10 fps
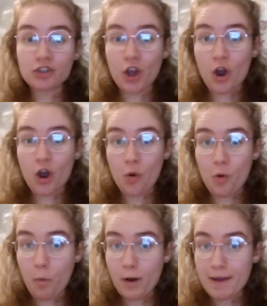
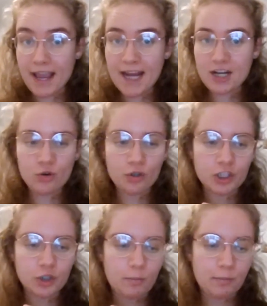So what am I here to
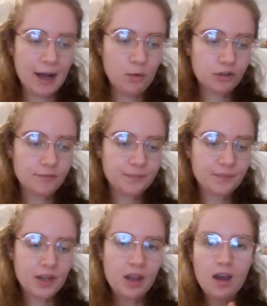talk to you about?
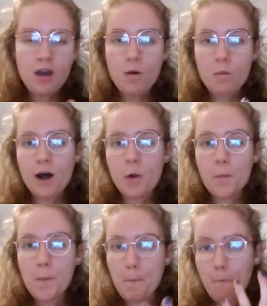
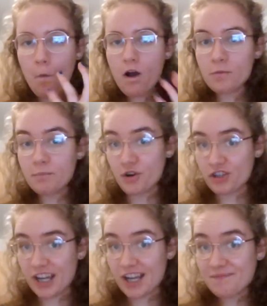Well, World
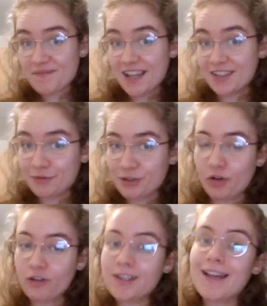Book Day is, of
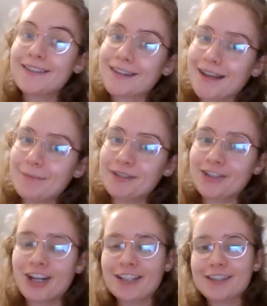course, as the name
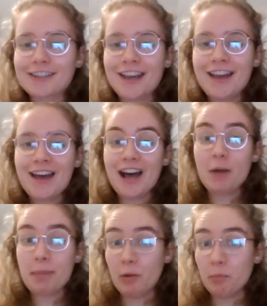suggests,
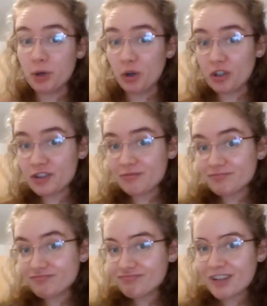about
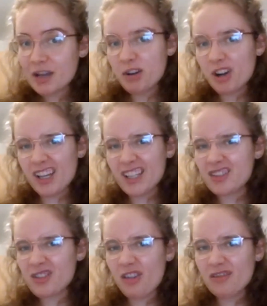books, but
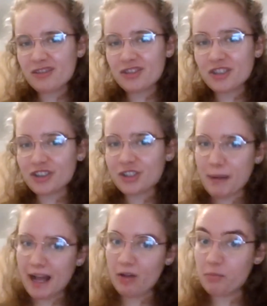it's not just
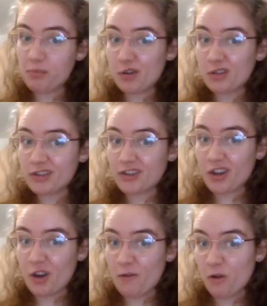about the books
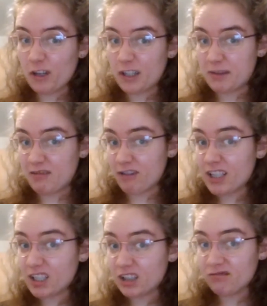that have already been
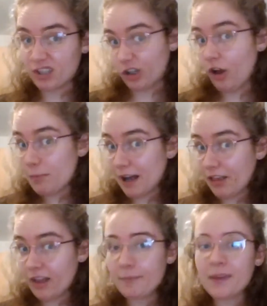written. There's a lot
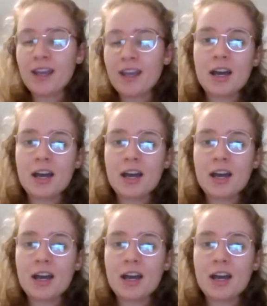about that,